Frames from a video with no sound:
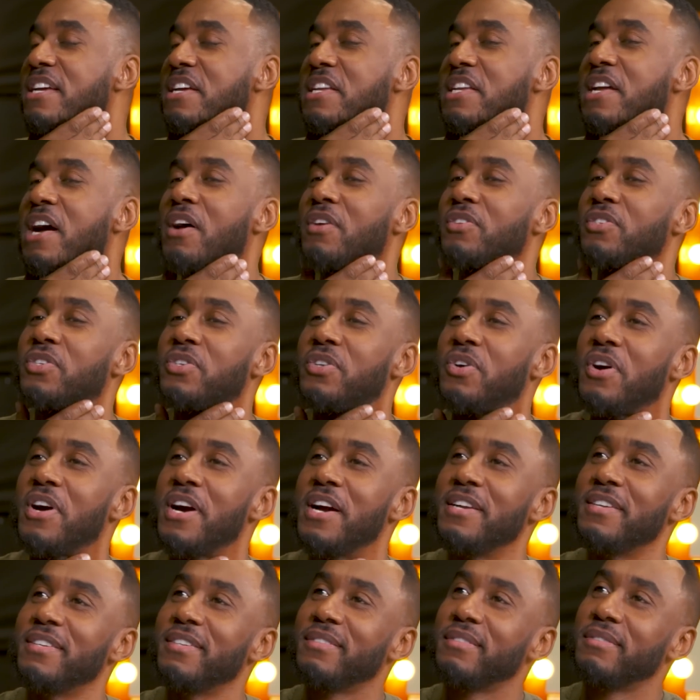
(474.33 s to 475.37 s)
y'all
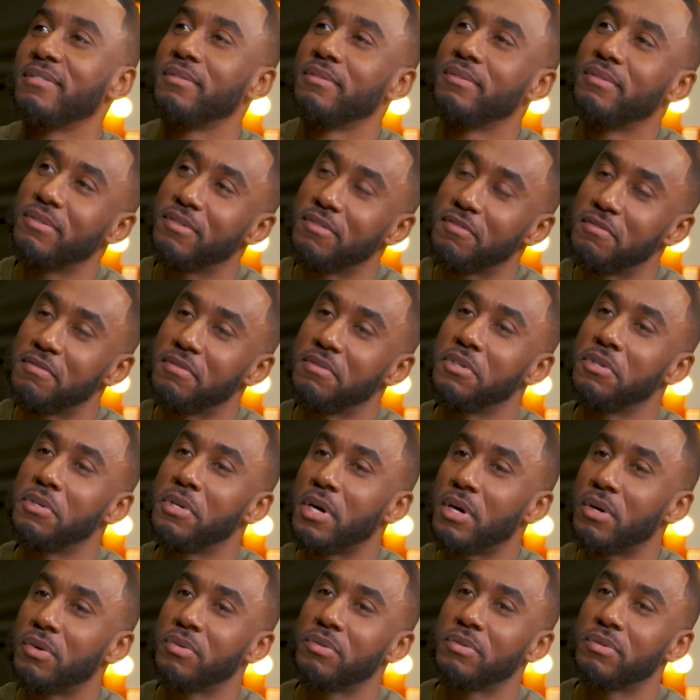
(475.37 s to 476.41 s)
start, you
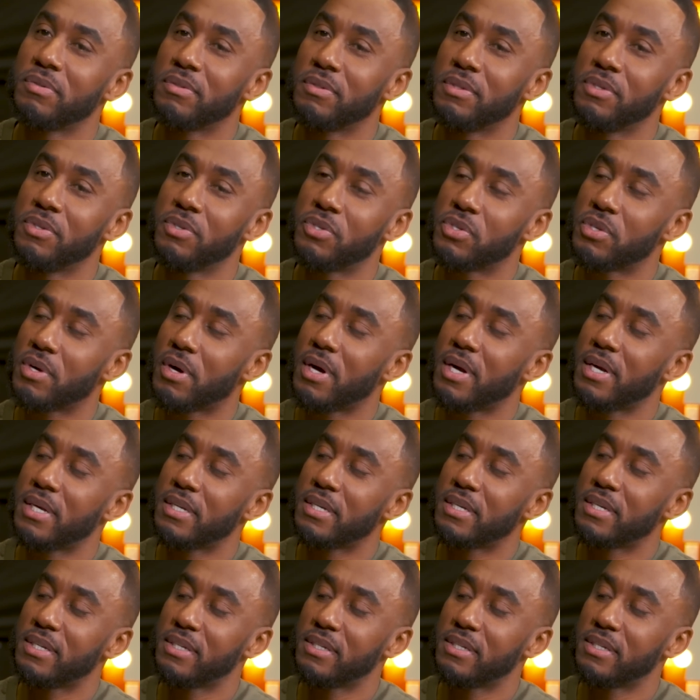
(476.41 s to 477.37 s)
know, you start